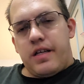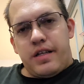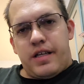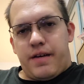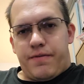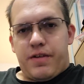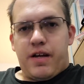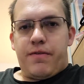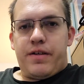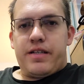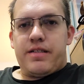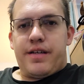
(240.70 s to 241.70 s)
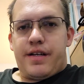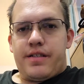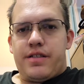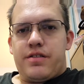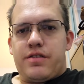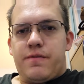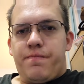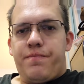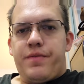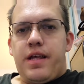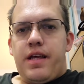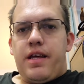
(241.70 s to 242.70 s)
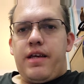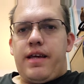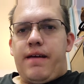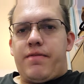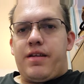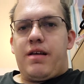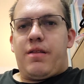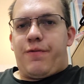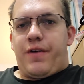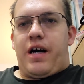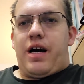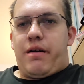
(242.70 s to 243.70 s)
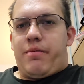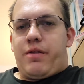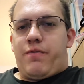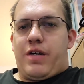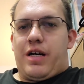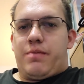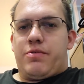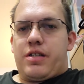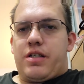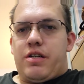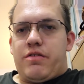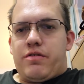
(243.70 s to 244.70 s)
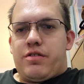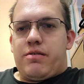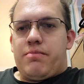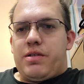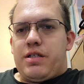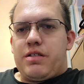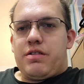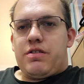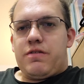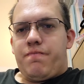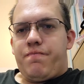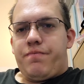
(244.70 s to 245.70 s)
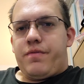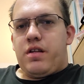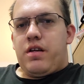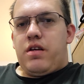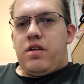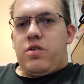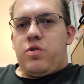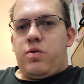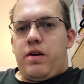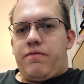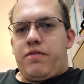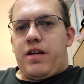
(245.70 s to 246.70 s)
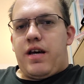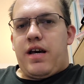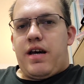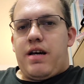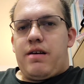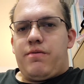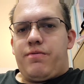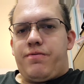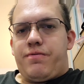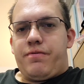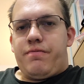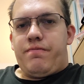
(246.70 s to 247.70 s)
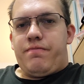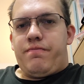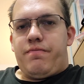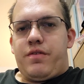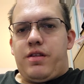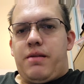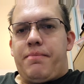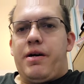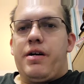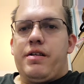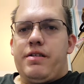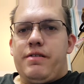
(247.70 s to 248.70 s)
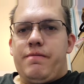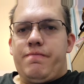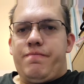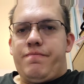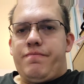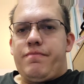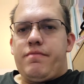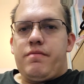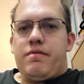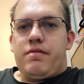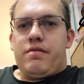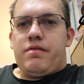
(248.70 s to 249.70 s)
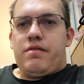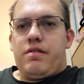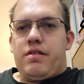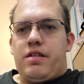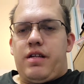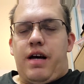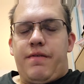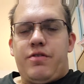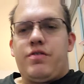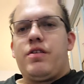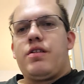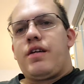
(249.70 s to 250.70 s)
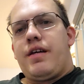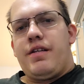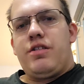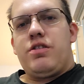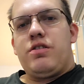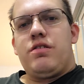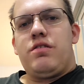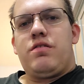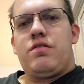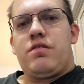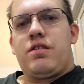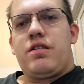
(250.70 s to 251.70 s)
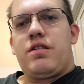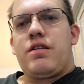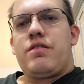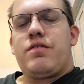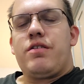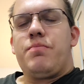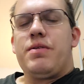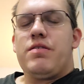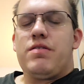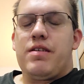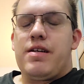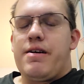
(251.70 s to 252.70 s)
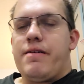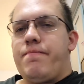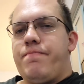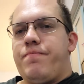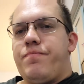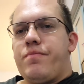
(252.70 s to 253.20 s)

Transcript: You have to have the antennas. You have to have the fob, and the fob's like $100 and some bucks. You have to have the button, obviously the gauges, like I said, the BCM.